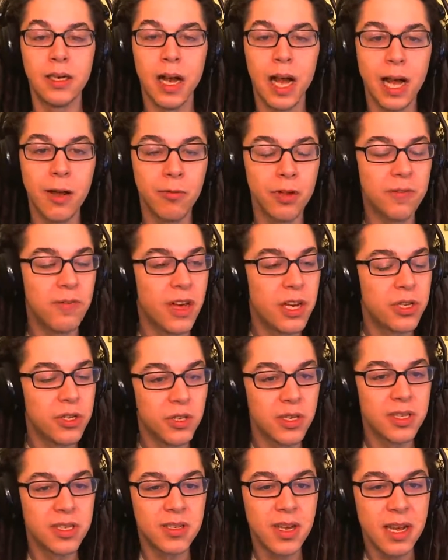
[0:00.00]
I would
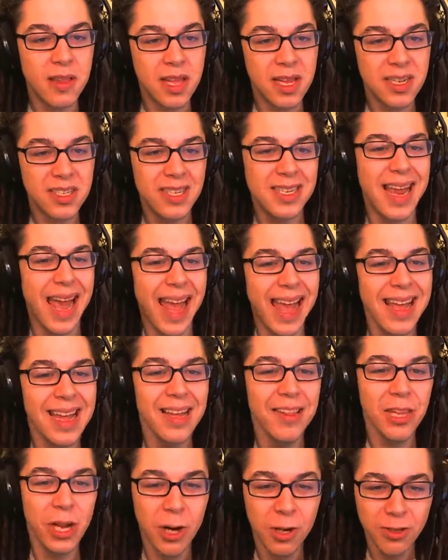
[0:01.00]
venture to say they just need to hang
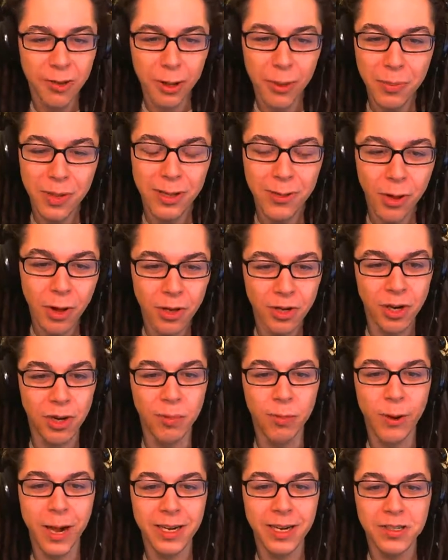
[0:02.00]
in there a little bit longer,
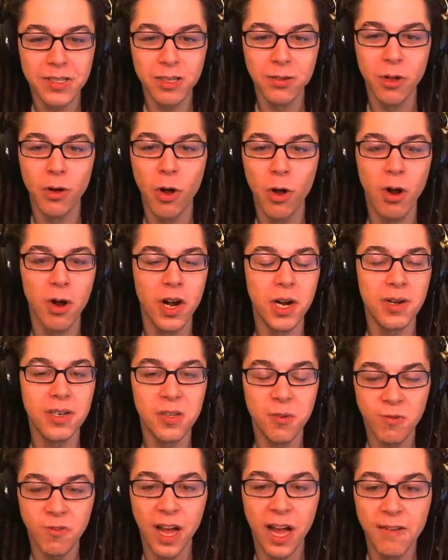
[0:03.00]
practice a little harder
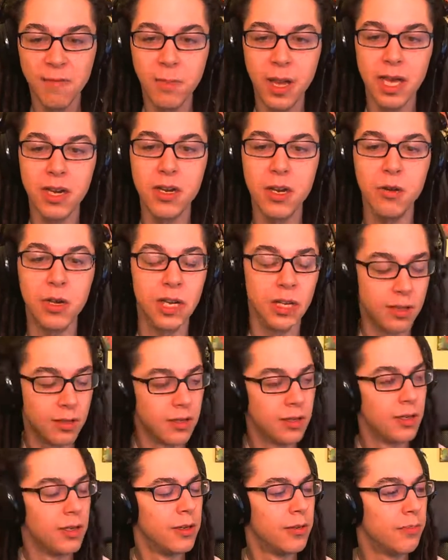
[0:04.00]
as a 5-man unit,
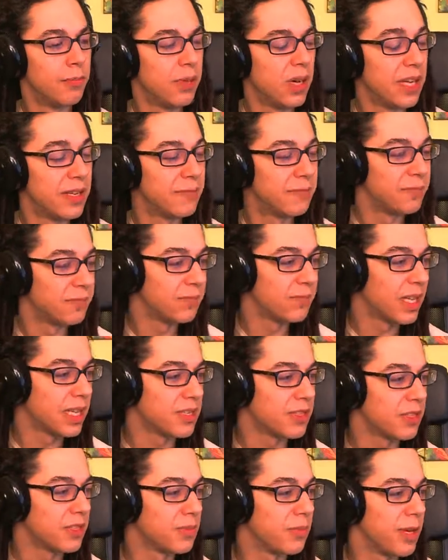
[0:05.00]
but
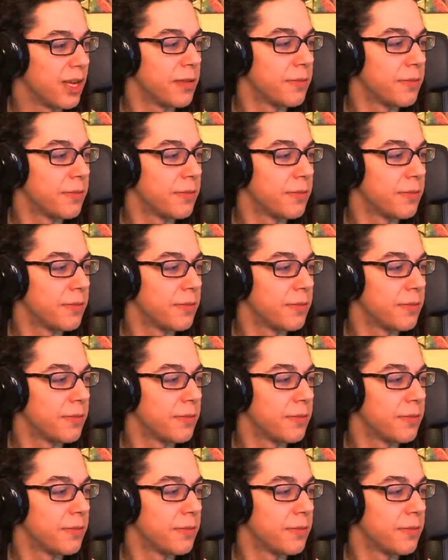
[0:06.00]
that's just me.